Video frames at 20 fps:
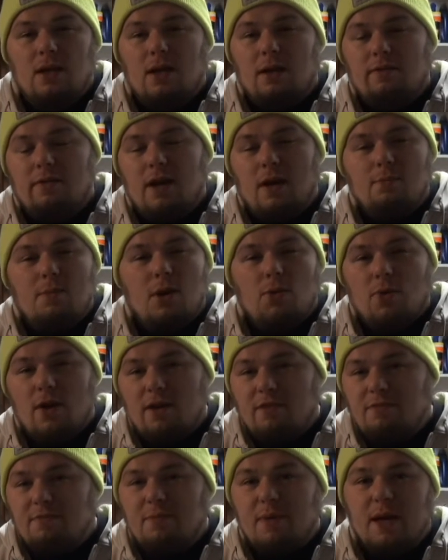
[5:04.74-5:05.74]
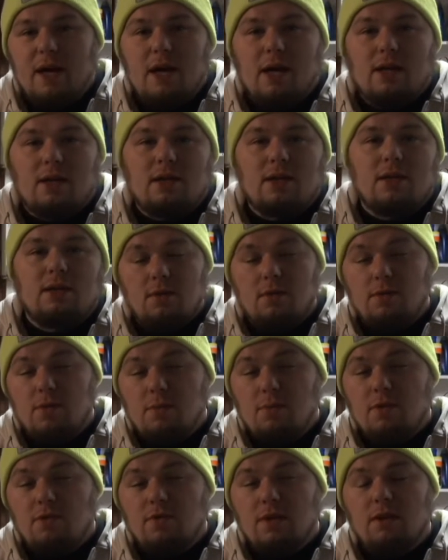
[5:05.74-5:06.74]
I've got my wife back, and we
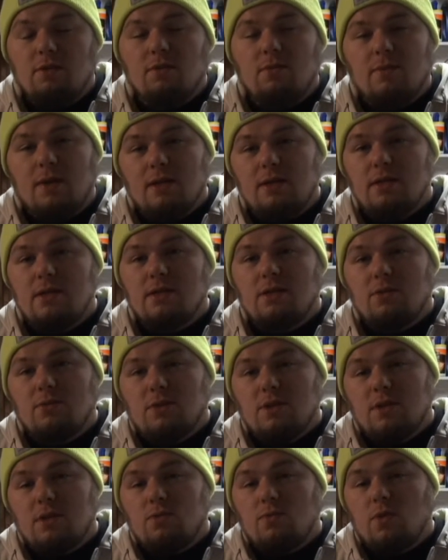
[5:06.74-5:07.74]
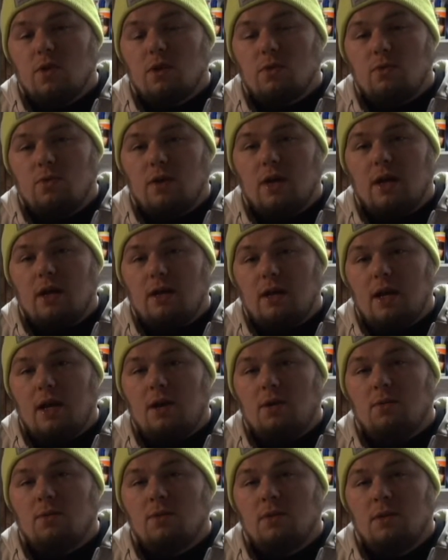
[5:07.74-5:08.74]
moved in with my sister, which is where we're at
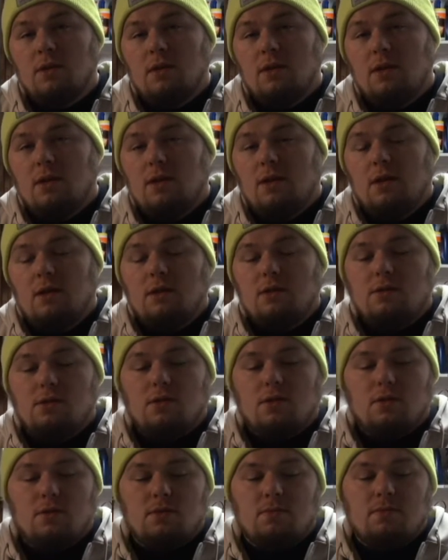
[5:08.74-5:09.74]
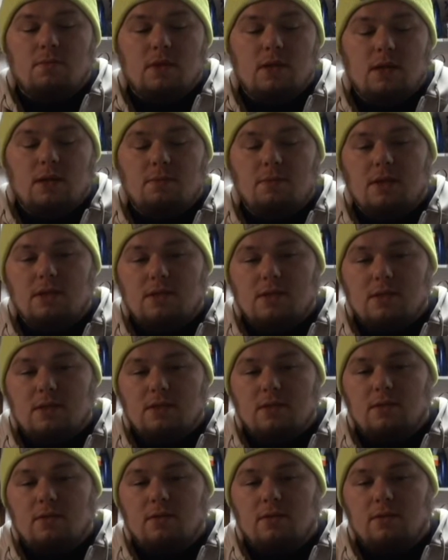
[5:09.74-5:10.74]
now. So me, my
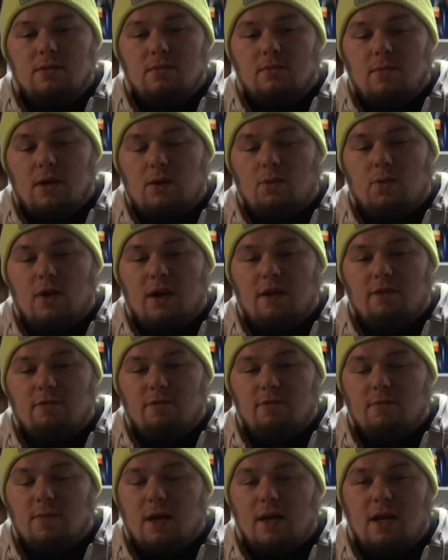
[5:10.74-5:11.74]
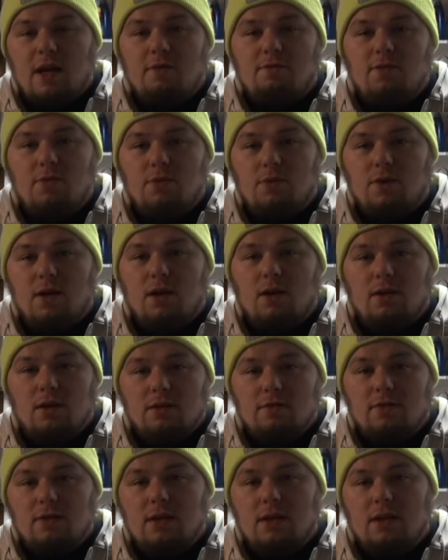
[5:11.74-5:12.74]
sister, my wife, my nephew, we all
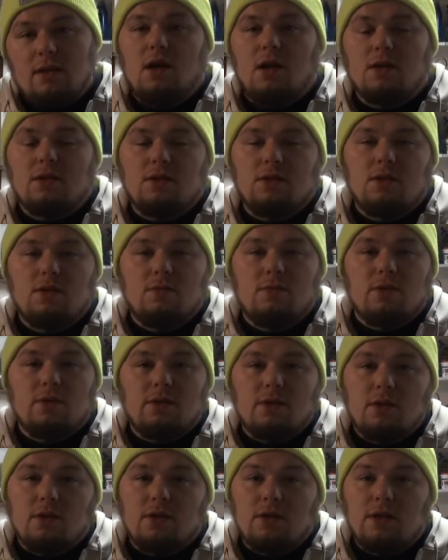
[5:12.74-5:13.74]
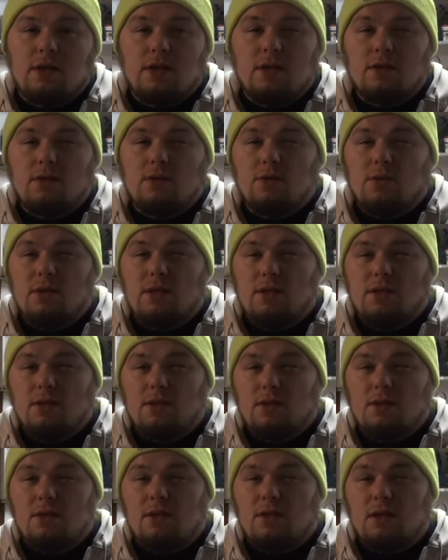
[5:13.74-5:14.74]
live together. October 30th,
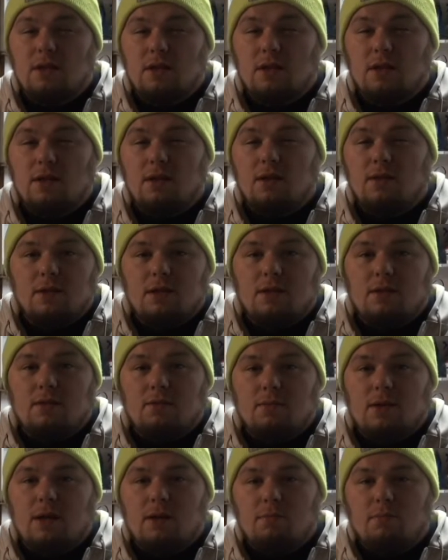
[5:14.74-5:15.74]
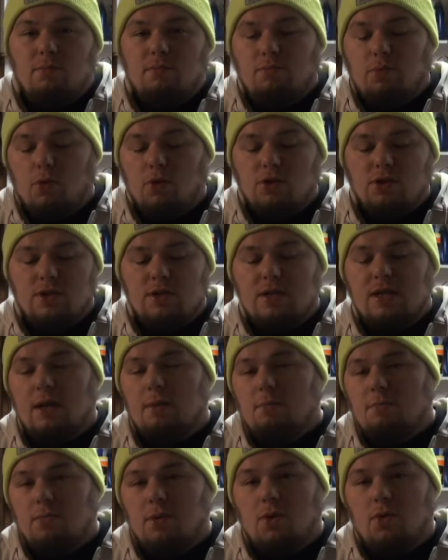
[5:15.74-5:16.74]
2013, like my porch
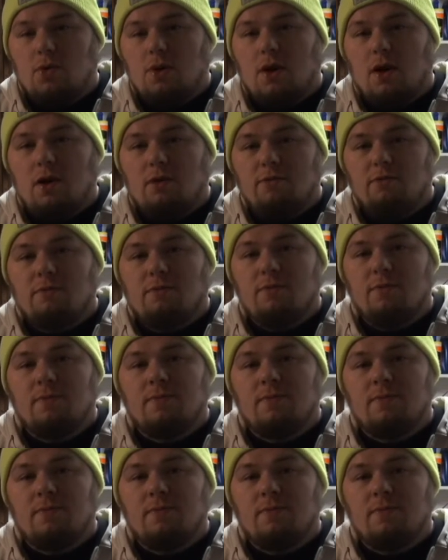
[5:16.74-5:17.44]
step broke off